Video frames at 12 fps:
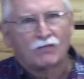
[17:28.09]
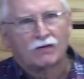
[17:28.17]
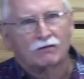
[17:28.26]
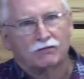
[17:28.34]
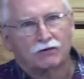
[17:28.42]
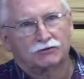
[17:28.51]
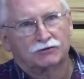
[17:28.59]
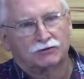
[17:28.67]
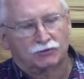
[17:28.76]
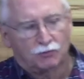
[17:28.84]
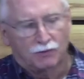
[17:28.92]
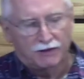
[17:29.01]
verses
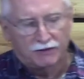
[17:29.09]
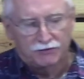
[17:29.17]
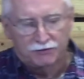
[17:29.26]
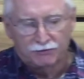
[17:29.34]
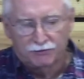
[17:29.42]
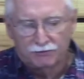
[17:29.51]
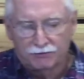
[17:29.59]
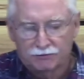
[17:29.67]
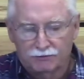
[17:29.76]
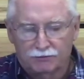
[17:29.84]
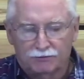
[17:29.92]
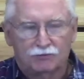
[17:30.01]
22
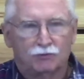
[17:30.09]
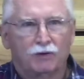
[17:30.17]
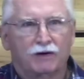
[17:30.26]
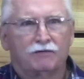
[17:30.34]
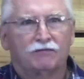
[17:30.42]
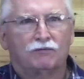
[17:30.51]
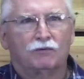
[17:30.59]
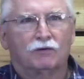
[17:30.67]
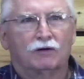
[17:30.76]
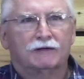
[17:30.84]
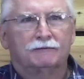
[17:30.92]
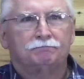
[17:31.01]
through
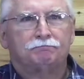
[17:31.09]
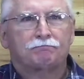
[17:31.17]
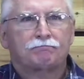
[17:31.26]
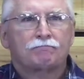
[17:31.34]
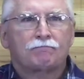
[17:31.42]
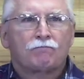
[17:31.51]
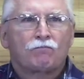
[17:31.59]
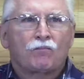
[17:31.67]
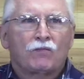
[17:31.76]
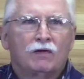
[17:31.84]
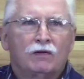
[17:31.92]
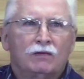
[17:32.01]
24.
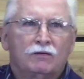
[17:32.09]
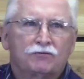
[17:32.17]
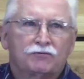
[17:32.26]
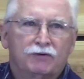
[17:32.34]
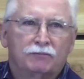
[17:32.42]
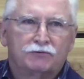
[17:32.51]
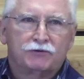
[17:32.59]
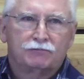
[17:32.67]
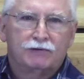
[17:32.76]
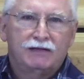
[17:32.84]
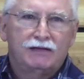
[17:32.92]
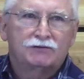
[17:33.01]
The scripture
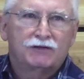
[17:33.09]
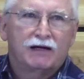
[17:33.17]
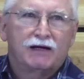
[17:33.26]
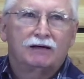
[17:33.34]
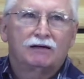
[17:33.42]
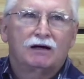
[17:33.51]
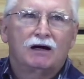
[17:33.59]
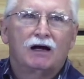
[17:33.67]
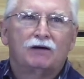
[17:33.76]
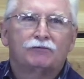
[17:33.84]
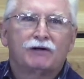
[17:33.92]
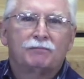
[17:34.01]
reads, And
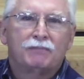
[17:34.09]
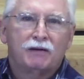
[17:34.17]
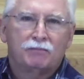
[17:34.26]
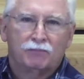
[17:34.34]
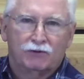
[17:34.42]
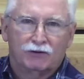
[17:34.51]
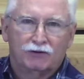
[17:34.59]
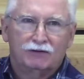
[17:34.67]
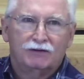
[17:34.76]
God remembered